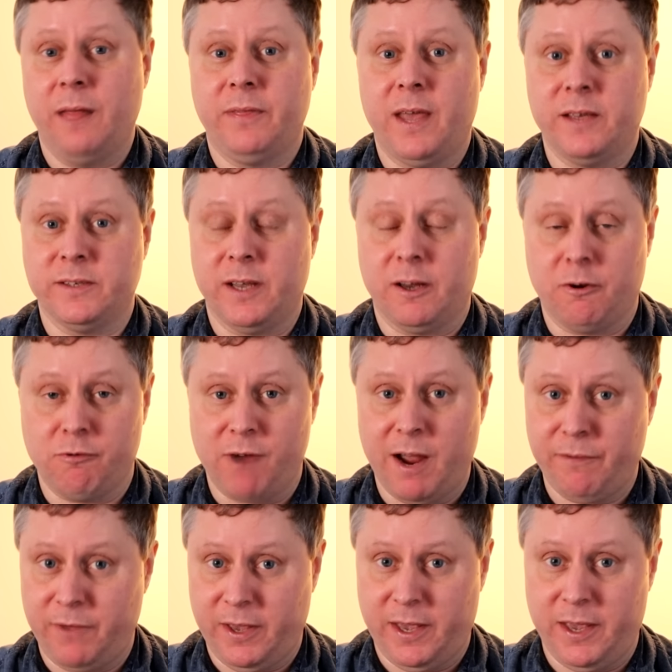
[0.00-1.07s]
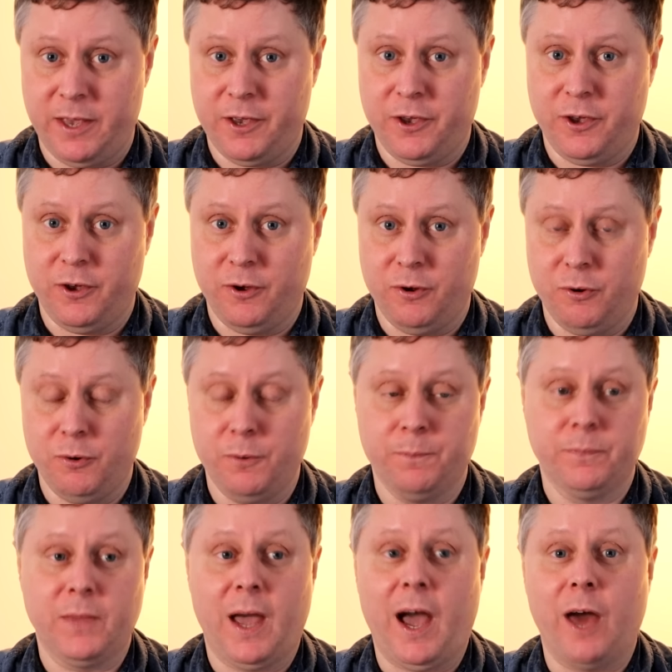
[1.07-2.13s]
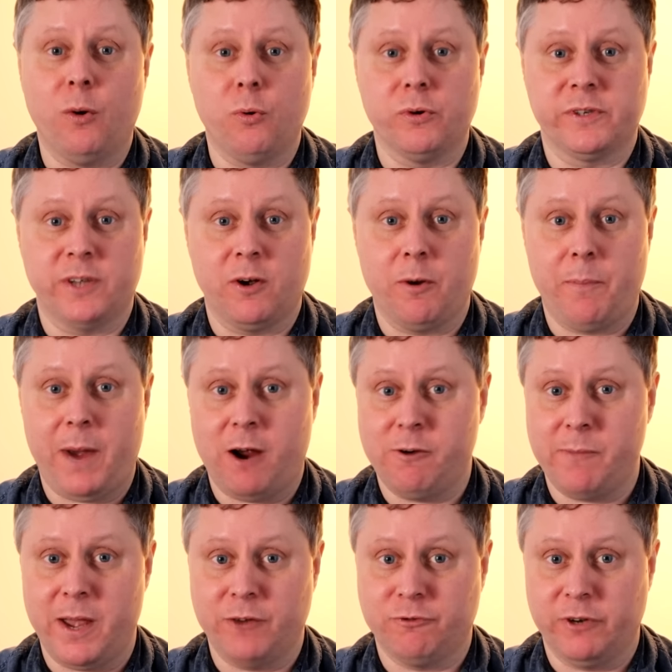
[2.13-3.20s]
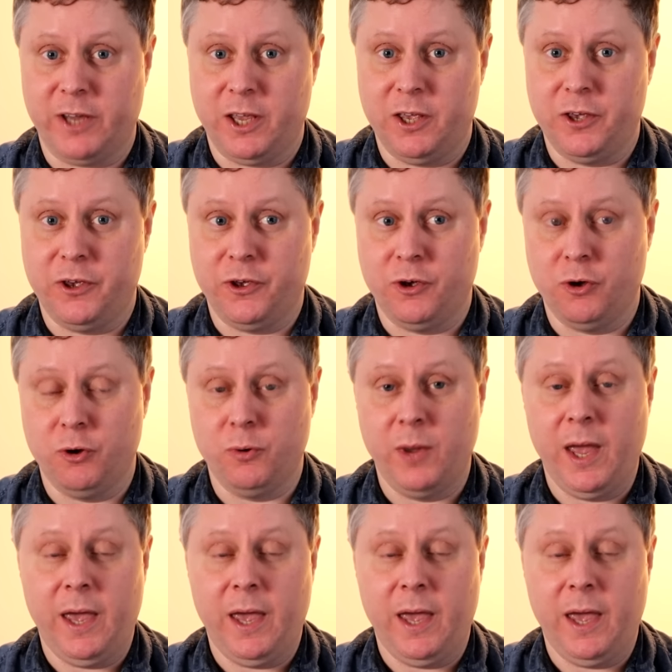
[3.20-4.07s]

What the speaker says: There's a graphic EQ and also a parametric EQ.